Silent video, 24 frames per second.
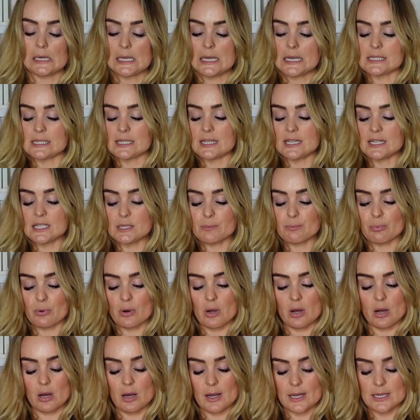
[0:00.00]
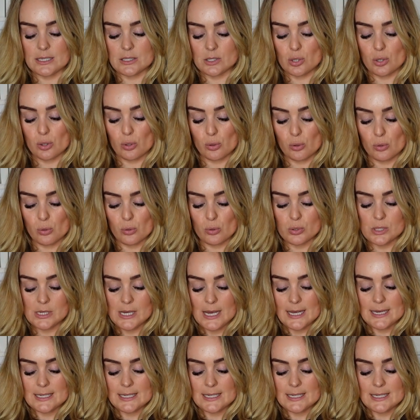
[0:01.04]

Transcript: So this bra is called